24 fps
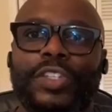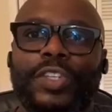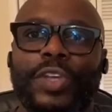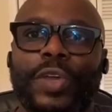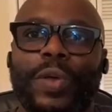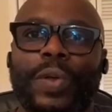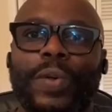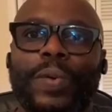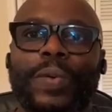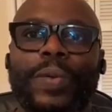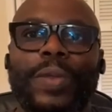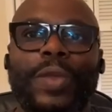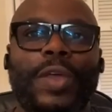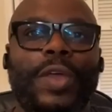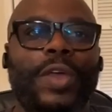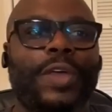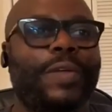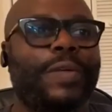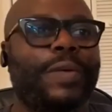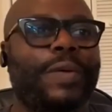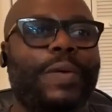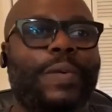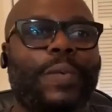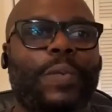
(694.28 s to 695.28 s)
mm-hmm. So
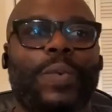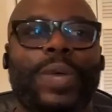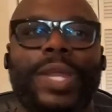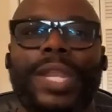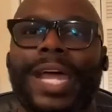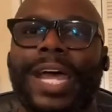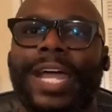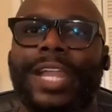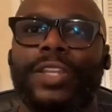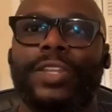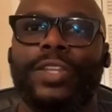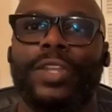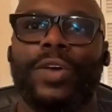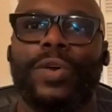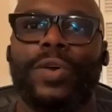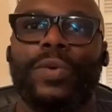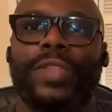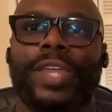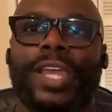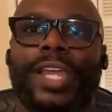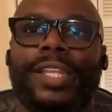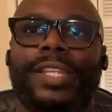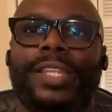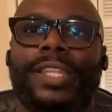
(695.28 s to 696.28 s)
when I
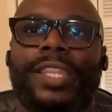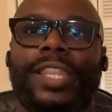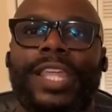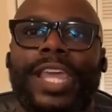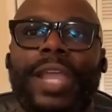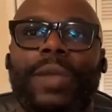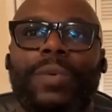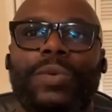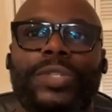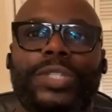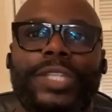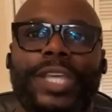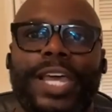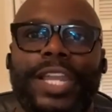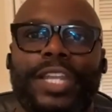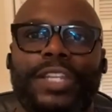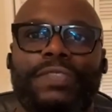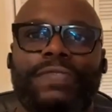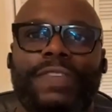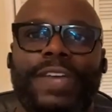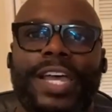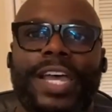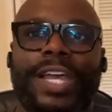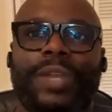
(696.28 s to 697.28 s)
know that they were
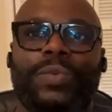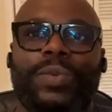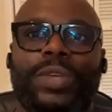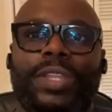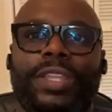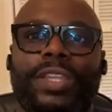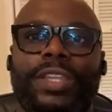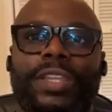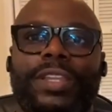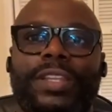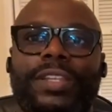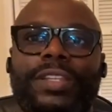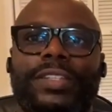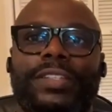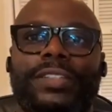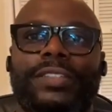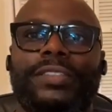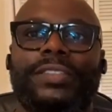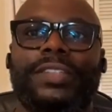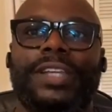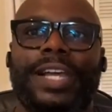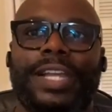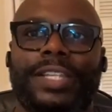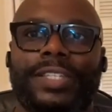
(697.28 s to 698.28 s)
satisfied with it,
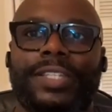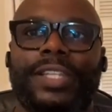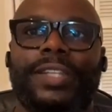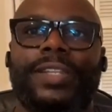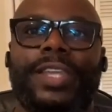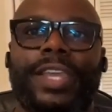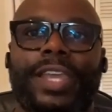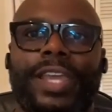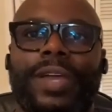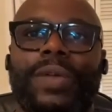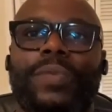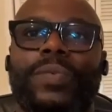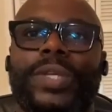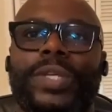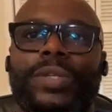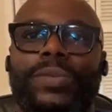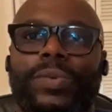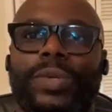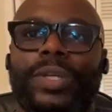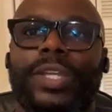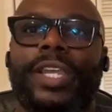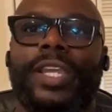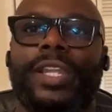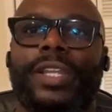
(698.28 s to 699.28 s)
I said, yeah,
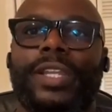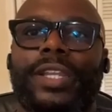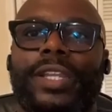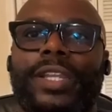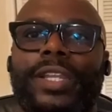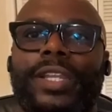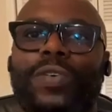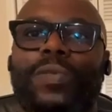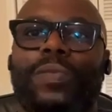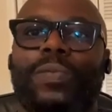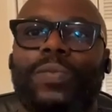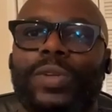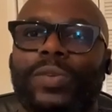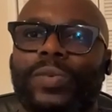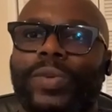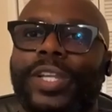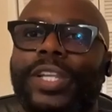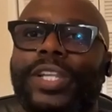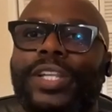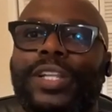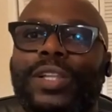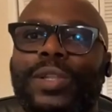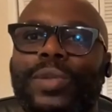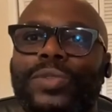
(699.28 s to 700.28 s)
we were hitting home. We
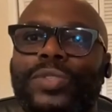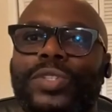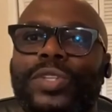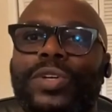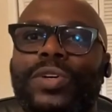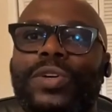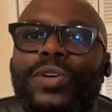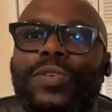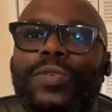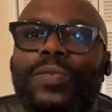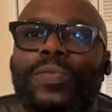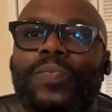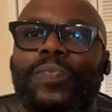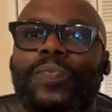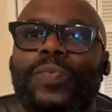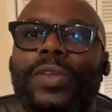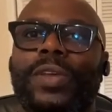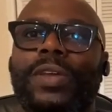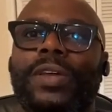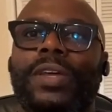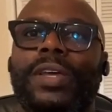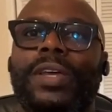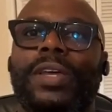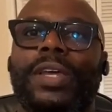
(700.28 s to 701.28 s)
were hitting close to home.
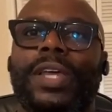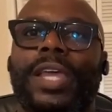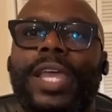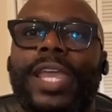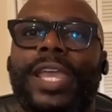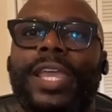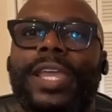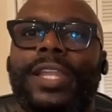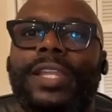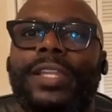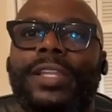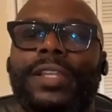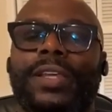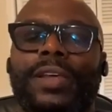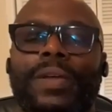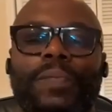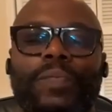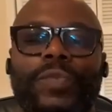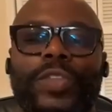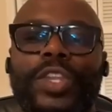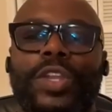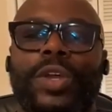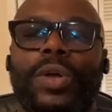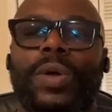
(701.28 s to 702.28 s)
And
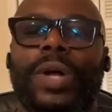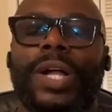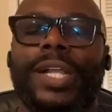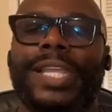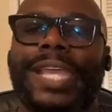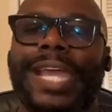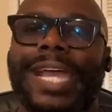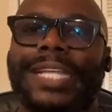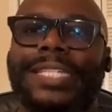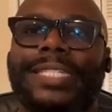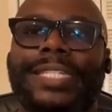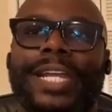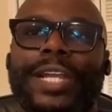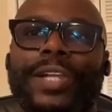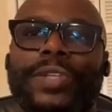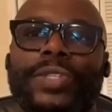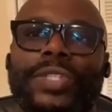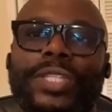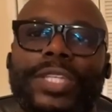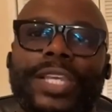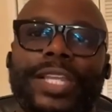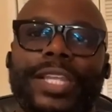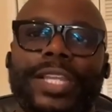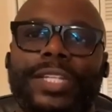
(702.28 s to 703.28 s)
you know, a cast
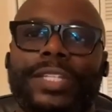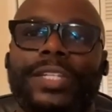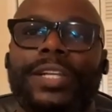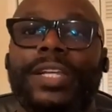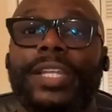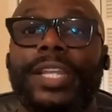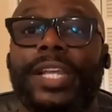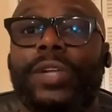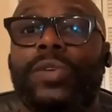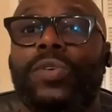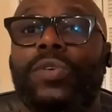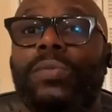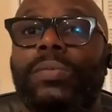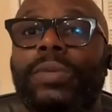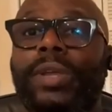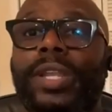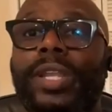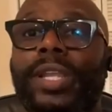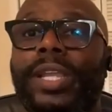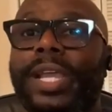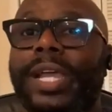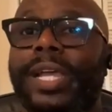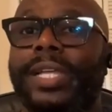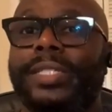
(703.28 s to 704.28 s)
iron skillet, cooking that
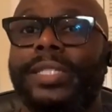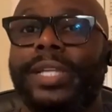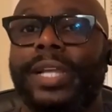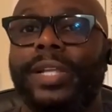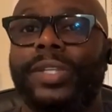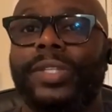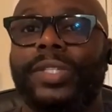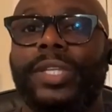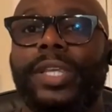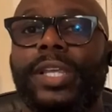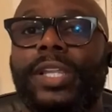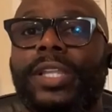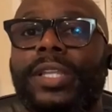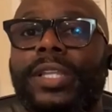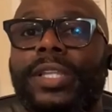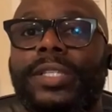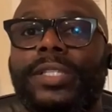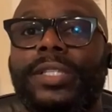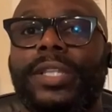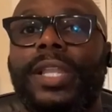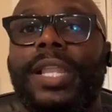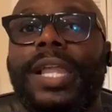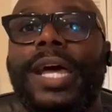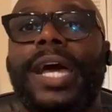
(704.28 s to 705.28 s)
cornbread in a cast iron
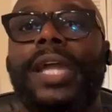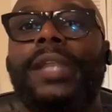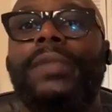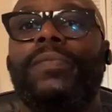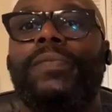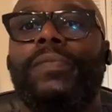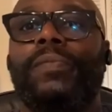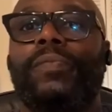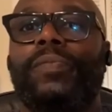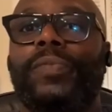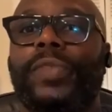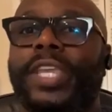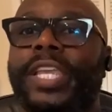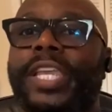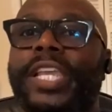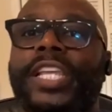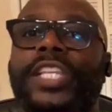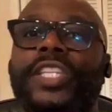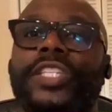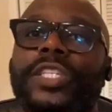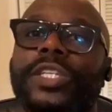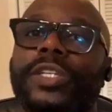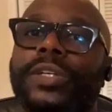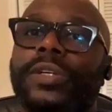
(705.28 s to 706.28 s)
skillet is a lot
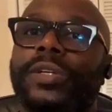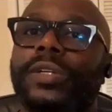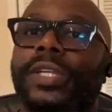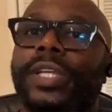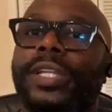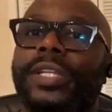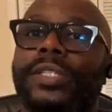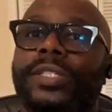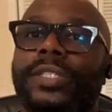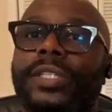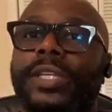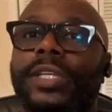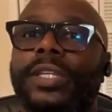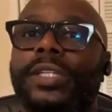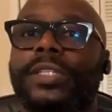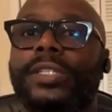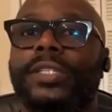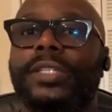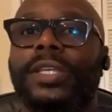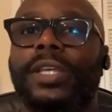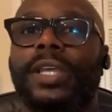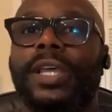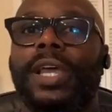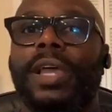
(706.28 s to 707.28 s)
easier in a
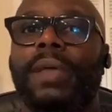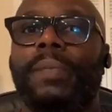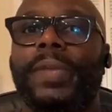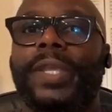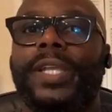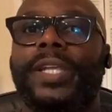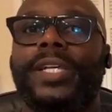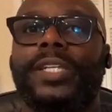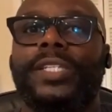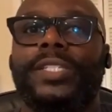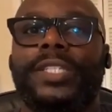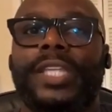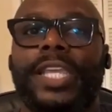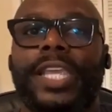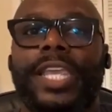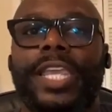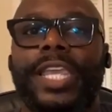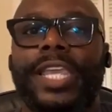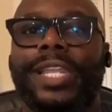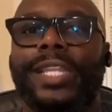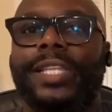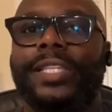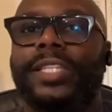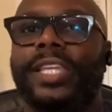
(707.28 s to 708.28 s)
sense because the
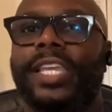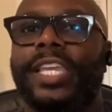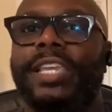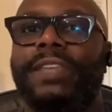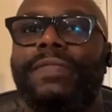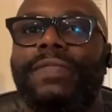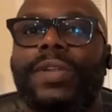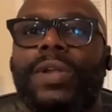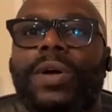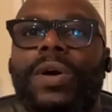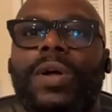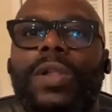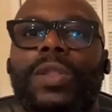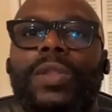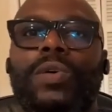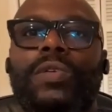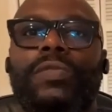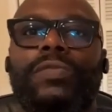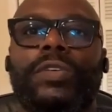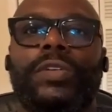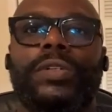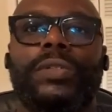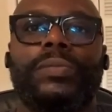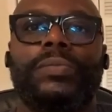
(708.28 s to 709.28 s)
heat is even
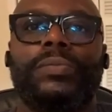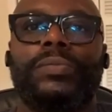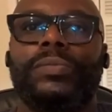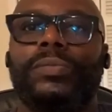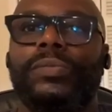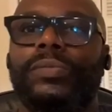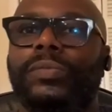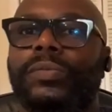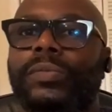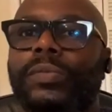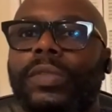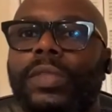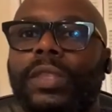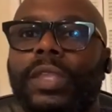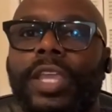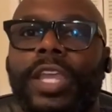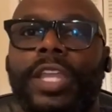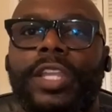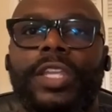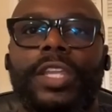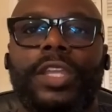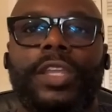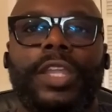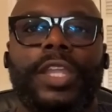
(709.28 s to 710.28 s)
all over. Mm-hmm.
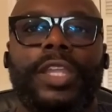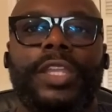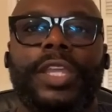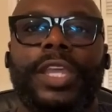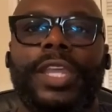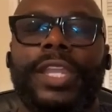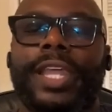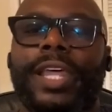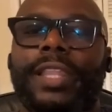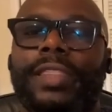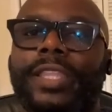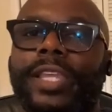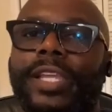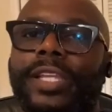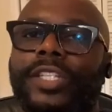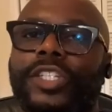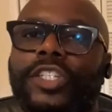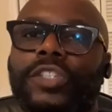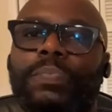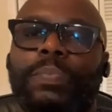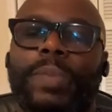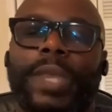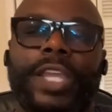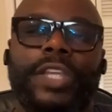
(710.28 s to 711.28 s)
And, you, and and that
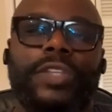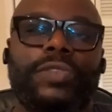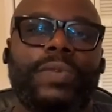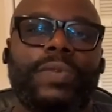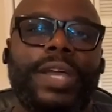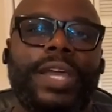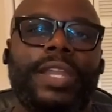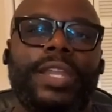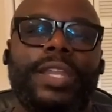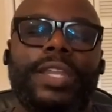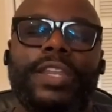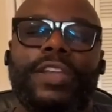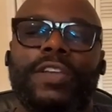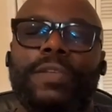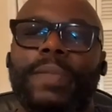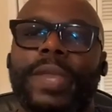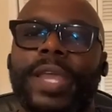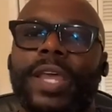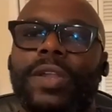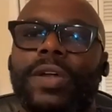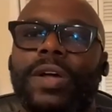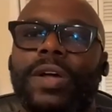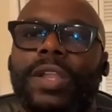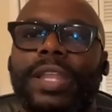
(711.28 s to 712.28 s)
thing just bakes right in
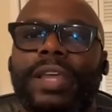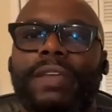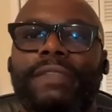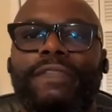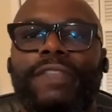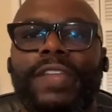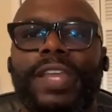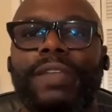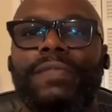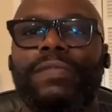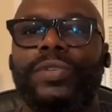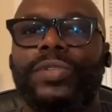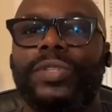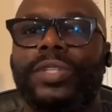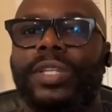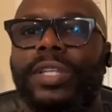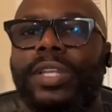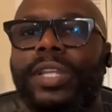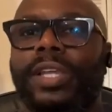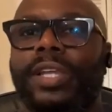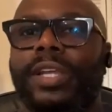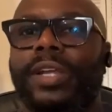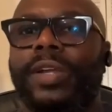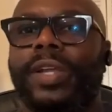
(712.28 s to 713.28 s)
there, man. All that flavors
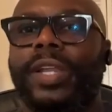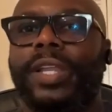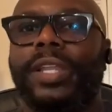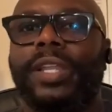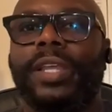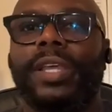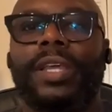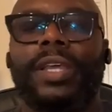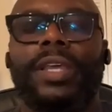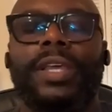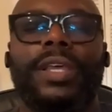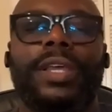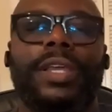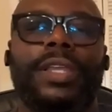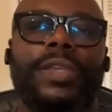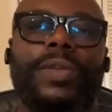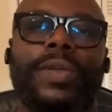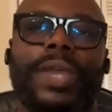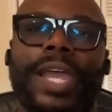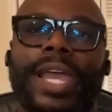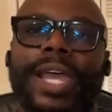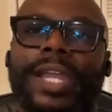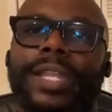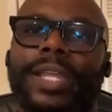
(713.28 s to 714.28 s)
in there. And
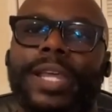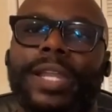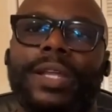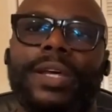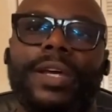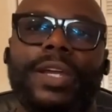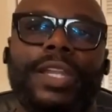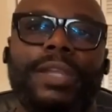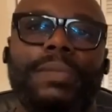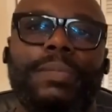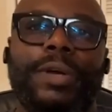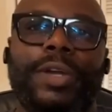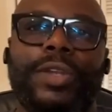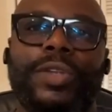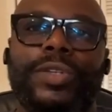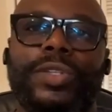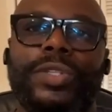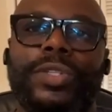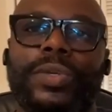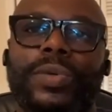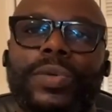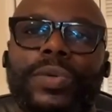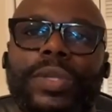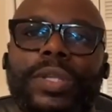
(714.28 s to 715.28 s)
you add that honey
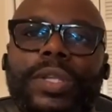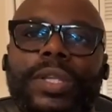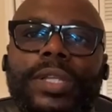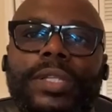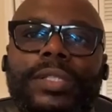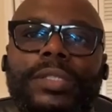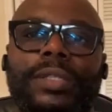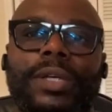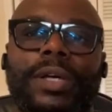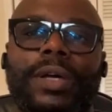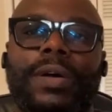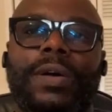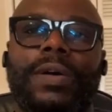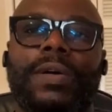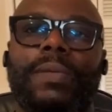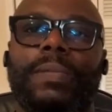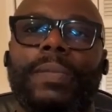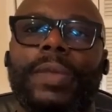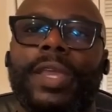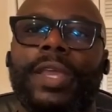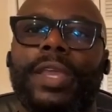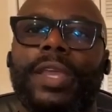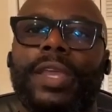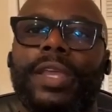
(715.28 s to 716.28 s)
butter to it.
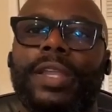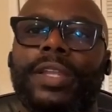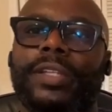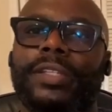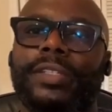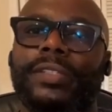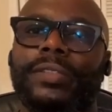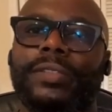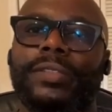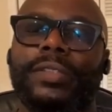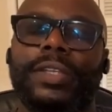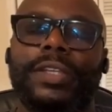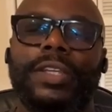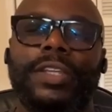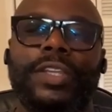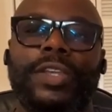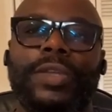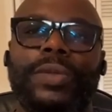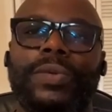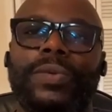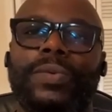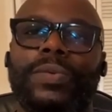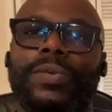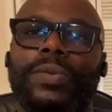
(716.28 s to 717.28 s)
Oh man,
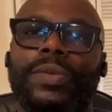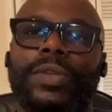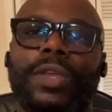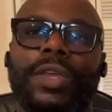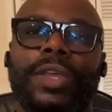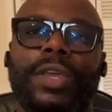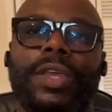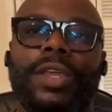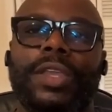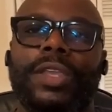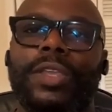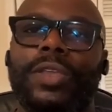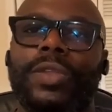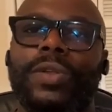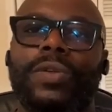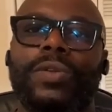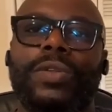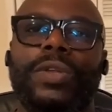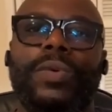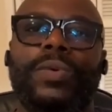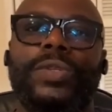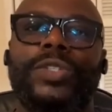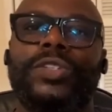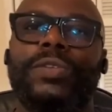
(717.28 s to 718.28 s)
you you
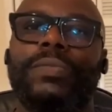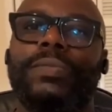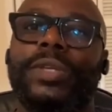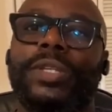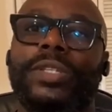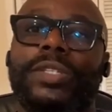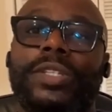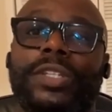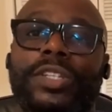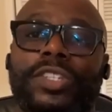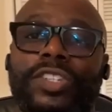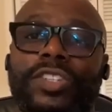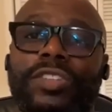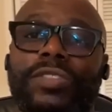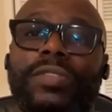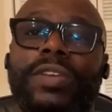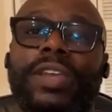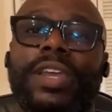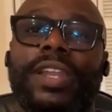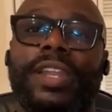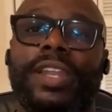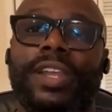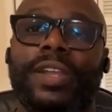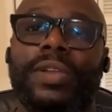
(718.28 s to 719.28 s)
don't know what you're missing until you